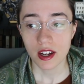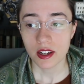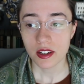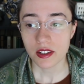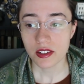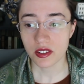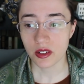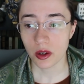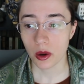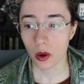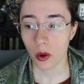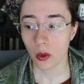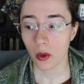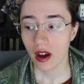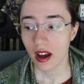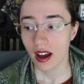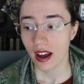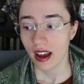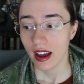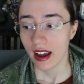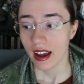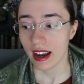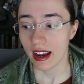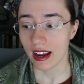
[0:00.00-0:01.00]
So
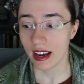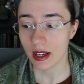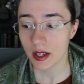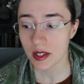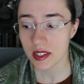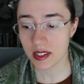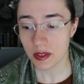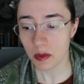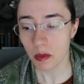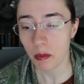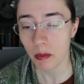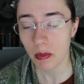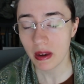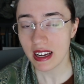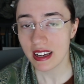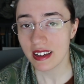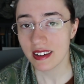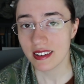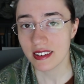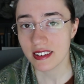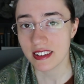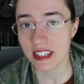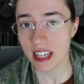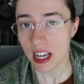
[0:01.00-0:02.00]
it's a
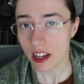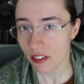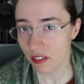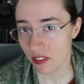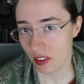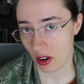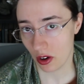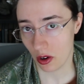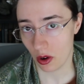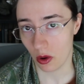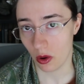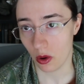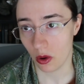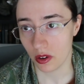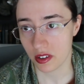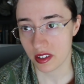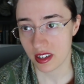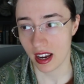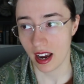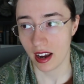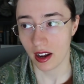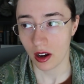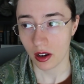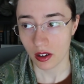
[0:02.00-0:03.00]
bit difficult
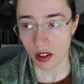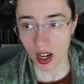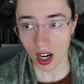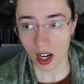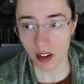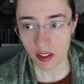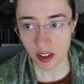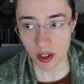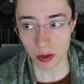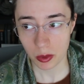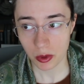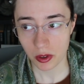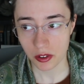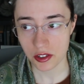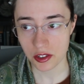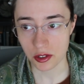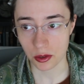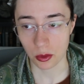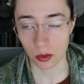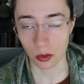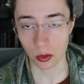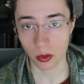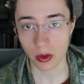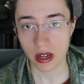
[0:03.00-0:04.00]
and uncomfortable
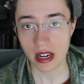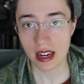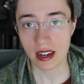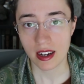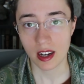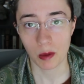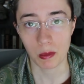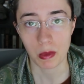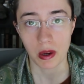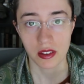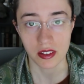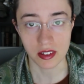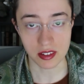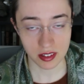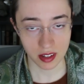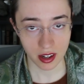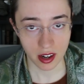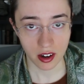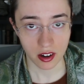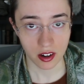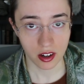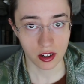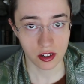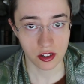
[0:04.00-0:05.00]
to read about this
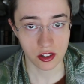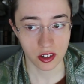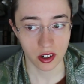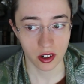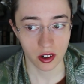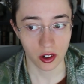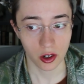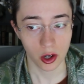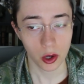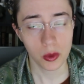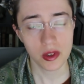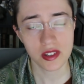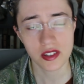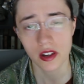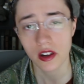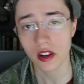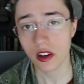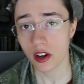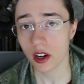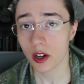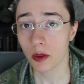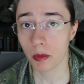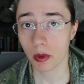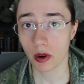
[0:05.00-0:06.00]
character who is a
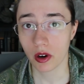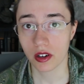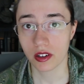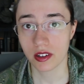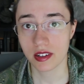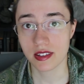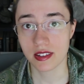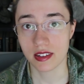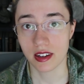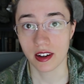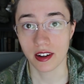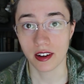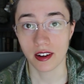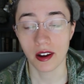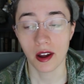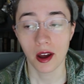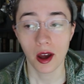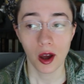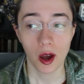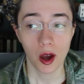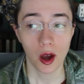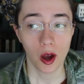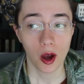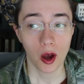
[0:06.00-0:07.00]
good person
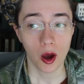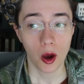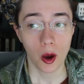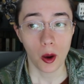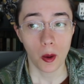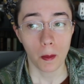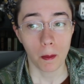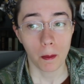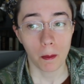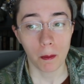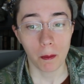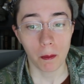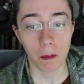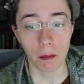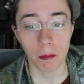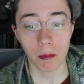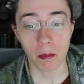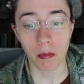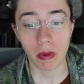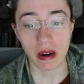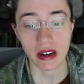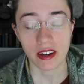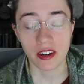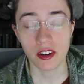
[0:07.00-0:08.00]

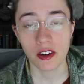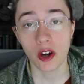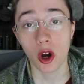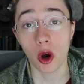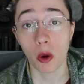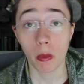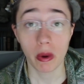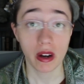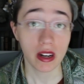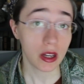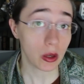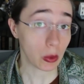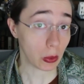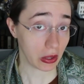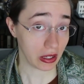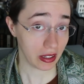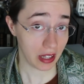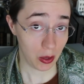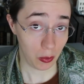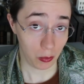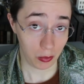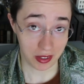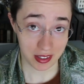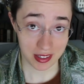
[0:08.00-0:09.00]
but nobody
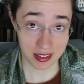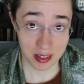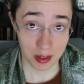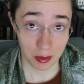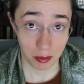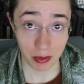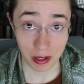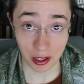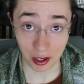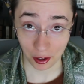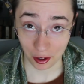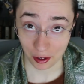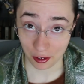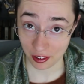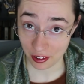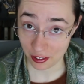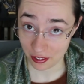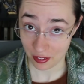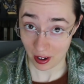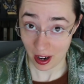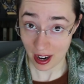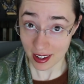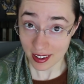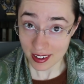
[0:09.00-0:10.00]
really wants to be her
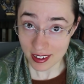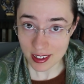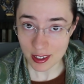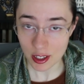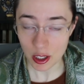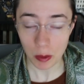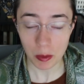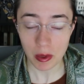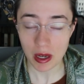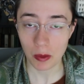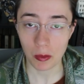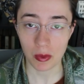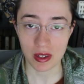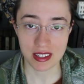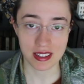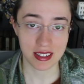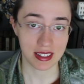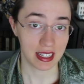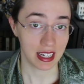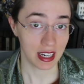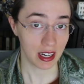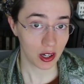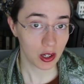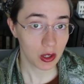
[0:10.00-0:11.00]
friend. Nobody wants
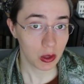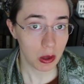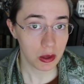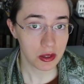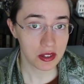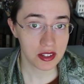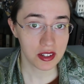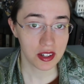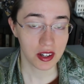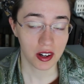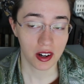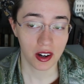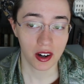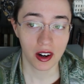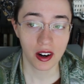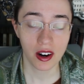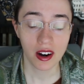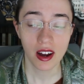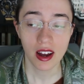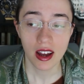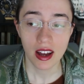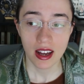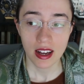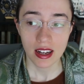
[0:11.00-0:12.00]
to get close to
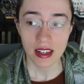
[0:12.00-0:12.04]
her.